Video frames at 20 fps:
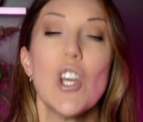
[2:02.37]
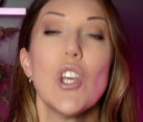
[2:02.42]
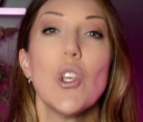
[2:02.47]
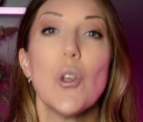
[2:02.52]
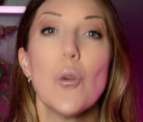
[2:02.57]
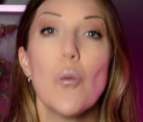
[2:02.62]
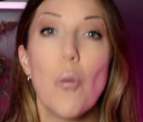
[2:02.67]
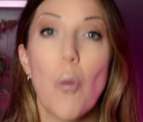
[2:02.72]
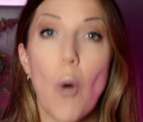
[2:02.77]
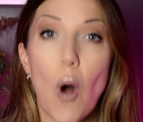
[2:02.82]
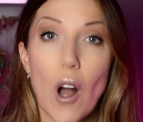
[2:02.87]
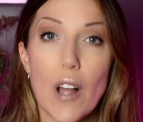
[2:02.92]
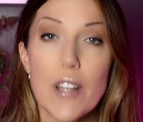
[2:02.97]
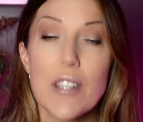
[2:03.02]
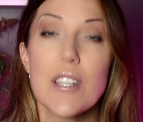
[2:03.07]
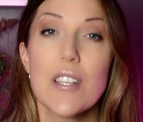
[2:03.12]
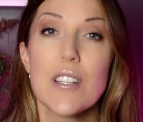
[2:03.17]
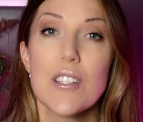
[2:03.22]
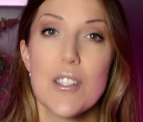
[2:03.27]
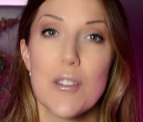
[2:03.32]
You
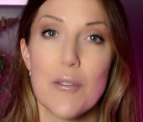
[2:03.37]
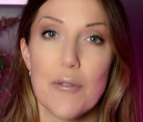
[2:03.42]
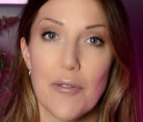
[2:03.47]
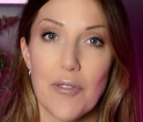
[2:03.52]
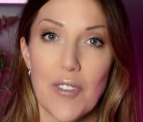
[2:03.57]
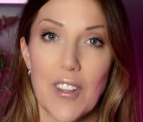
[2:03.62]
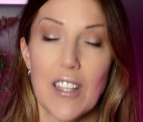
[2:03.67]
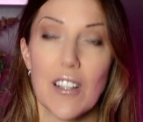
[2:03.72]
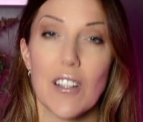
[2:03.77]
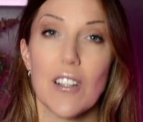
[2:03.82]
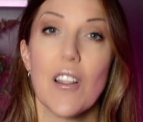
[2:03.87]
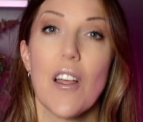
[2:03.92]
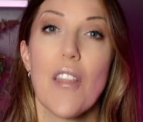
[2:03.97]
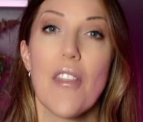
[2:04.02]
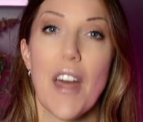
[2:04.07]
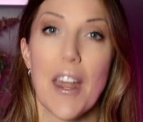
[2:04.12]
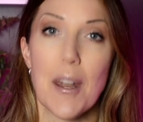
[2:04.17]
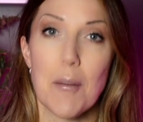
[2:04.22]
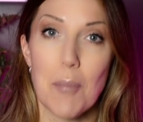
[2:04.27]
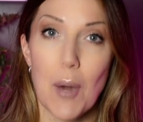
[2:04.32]
want to feel
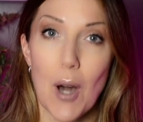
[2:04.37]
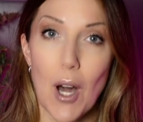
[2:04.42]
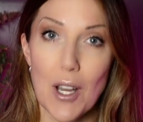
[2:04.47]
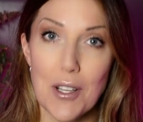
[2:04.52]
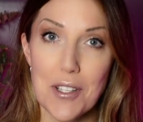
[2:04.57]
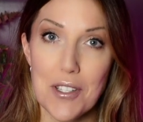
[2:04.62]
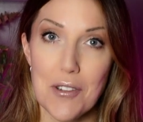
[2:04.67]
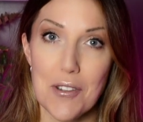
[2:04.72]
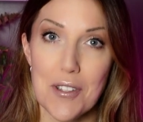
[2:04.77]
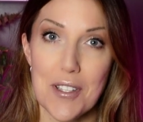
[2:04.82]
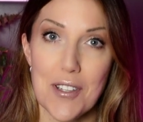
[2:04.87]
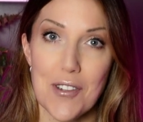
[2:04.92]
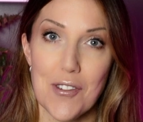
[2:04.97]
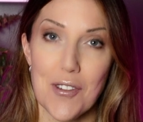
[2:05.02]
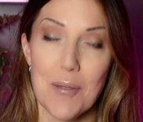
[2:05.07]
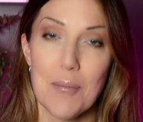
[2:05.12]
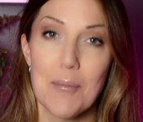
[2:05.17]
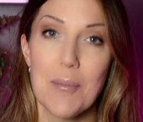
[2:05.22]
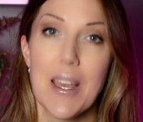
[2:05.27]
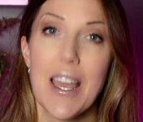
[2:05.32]
that imposter
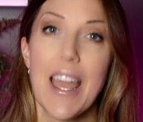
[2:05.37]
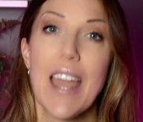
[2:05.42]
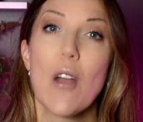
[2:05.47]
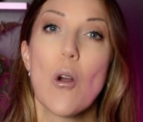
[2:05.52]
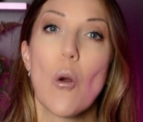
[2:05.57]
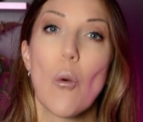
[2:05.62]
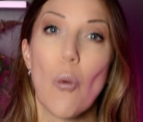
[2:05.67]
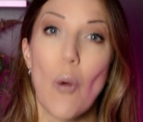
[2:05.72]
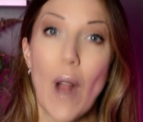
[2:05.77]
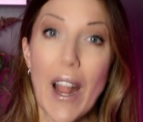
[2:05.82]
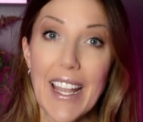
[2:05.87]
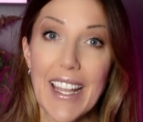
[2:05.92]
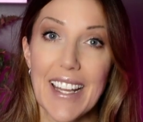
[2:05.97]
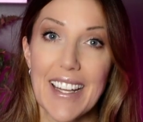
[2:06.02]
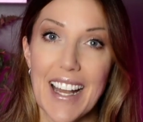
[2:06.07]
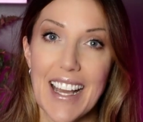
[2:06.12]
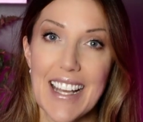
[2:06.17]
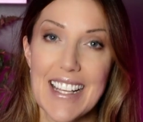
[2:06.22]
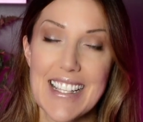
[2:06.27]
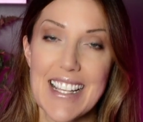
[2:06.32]
syndrome,
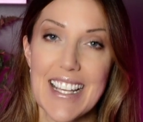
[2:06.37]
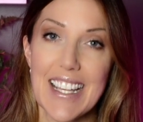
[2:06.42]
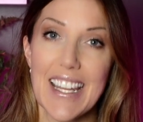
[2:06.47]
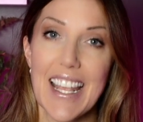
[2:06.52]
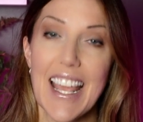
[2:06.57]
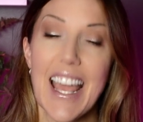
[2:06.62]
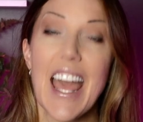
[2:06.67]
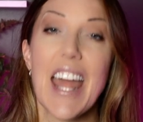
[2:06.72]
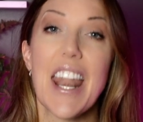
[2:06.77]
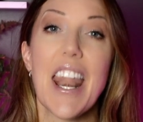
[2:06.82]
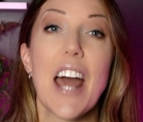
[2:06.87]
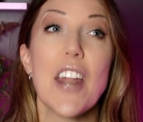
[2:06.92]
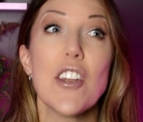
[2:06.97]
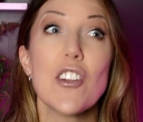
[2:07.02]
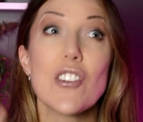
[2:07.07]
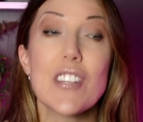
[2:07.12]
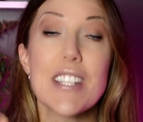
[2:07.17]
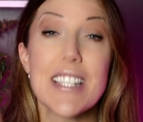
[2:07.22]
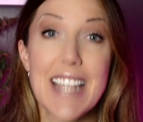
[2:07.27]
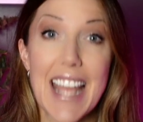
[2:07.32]
recognize it, and
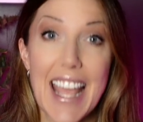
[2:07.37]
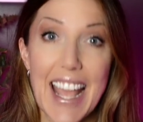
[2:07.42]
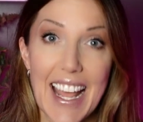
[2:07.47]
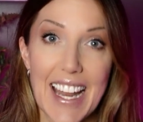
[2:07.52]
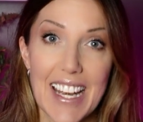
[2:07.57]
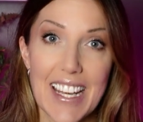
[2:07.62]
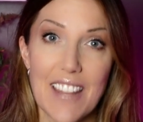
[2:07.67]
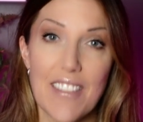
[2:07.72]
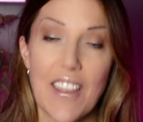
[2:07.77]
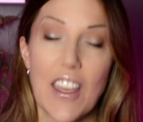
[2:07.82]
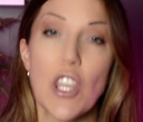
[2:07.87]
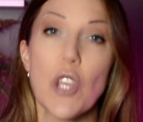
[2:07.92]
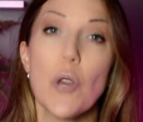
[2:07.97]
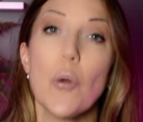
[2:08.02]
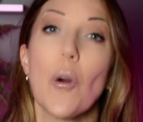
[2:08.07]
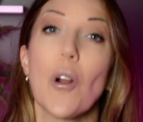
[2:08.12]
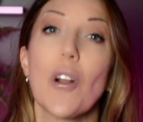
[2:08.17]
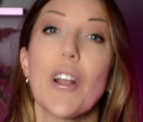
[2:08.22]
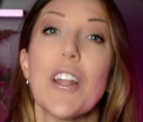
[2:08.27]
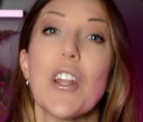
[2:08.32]
understand that
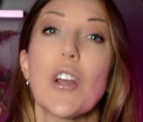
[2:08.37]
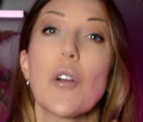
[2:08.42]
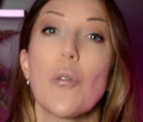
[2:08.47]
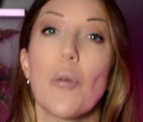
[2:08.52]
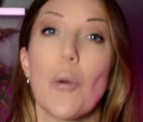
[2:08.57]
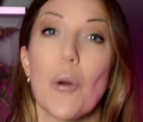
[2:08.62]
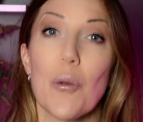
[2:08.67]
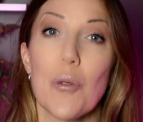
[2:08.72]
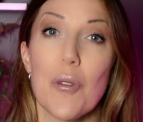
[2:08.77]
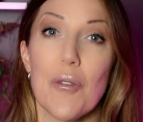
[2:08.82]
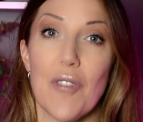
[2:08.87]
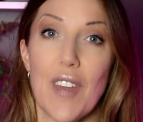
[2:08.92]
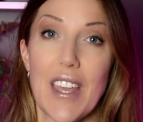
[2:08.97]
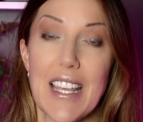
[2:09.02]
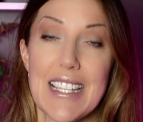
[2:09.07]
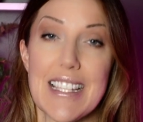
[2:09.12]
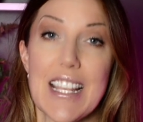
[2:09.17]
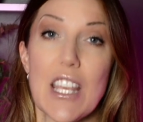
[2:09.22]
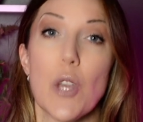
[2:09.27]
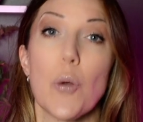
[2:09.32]
you are in a growth
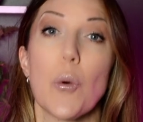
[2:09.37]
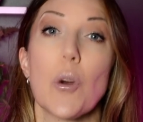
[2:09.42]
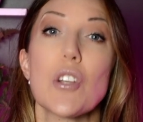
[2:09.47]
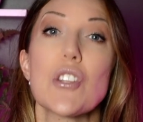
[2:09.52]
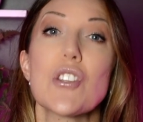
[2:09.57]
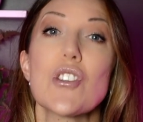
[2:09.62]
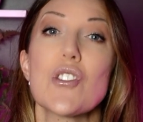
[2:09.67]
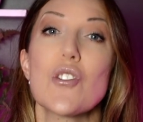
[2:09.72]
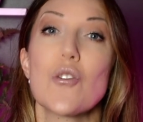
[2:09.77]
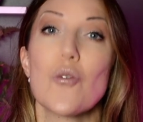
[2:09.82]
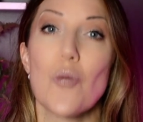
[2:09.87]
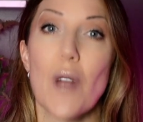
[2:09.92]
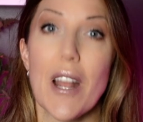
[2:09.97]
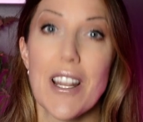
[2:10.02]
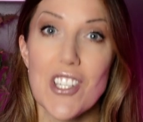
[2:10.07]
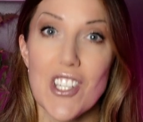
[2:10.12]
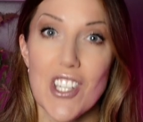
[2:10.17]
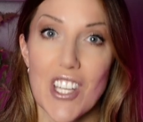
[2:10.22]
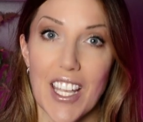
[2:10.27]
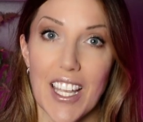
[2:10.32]
phase, that you are
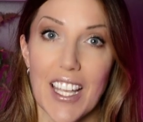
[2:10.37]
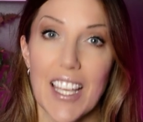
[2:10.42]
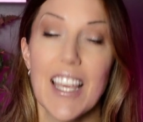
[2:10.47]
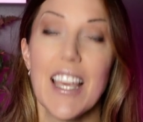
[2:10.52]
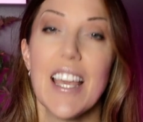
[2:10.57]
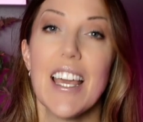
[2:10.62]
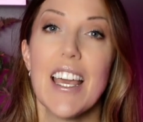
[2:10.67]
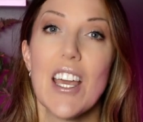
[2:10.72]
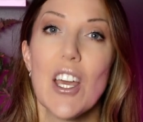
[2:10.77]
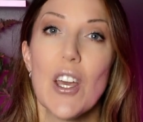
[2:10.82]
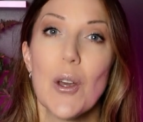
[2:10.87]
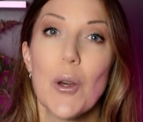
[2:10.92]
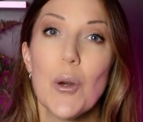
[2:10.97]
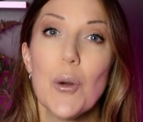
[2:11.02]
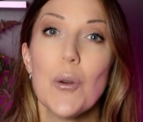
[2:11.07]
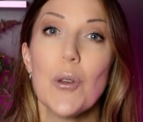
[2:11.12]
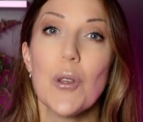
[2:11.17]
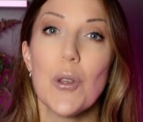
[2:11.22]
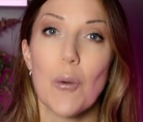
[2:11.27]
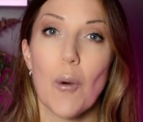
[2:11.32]
stretching
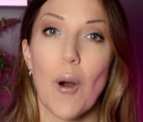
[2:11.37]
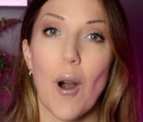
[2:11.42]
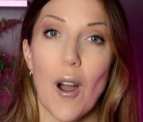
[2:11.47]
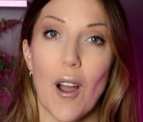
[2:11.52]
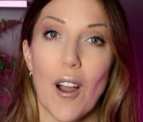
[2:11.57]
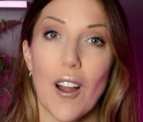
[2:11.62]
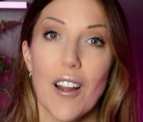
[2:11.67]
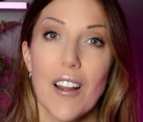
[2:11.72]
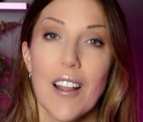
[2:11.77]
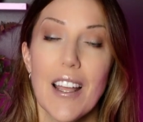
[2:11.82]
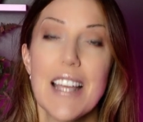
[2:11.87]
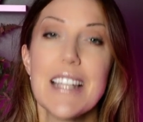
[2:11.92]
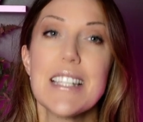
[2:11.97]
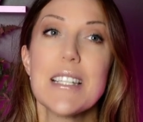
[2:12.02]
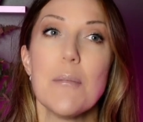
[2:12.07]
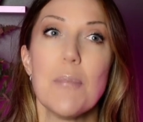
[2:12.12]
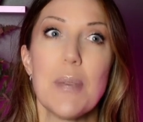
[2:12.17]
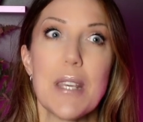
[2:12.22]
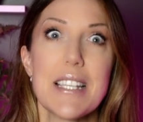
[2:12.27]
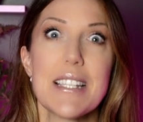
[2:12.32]
who you are
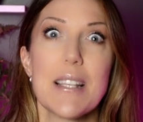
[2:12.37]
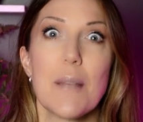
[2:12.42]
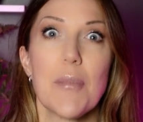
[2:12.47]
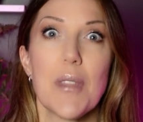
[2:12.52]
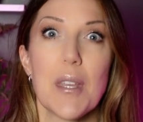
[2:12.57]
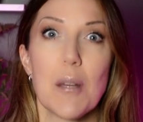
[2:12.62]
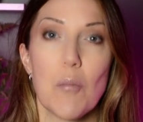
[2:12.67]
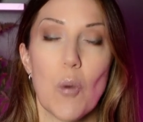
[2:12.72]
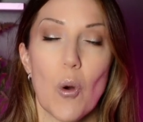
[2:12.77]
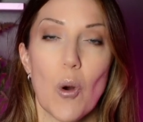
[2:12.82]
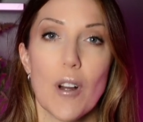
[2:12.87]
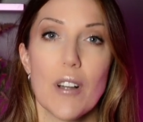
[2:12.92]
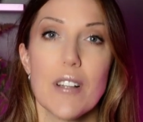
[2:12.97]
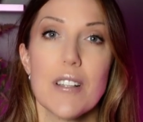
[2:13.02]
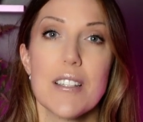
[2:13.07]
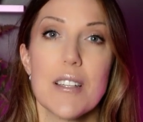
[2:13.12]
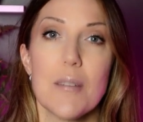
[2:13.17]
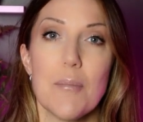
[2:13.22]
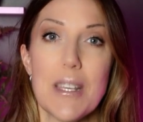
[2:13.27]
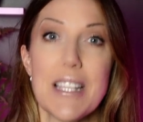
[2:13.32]
to be something more,
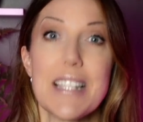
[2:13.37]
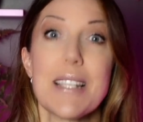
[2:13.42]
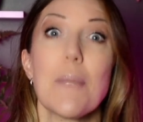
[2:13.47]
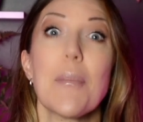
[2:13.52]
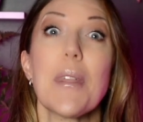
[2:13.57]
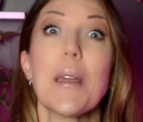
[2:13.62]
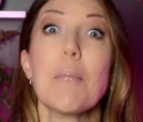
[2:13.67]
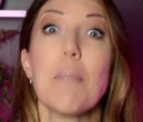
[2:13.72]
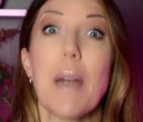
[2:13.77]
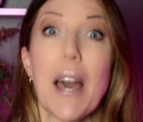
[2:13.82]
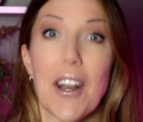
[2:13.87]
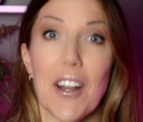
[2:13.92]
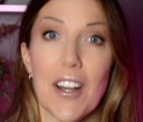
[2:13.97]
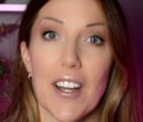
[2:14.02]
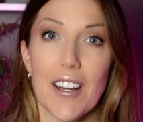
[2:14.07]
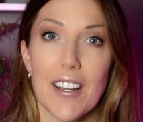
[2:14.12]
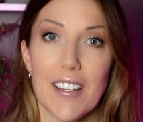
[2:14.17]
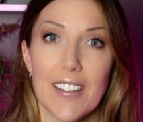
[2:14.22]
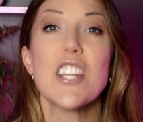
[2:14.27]
to be something better.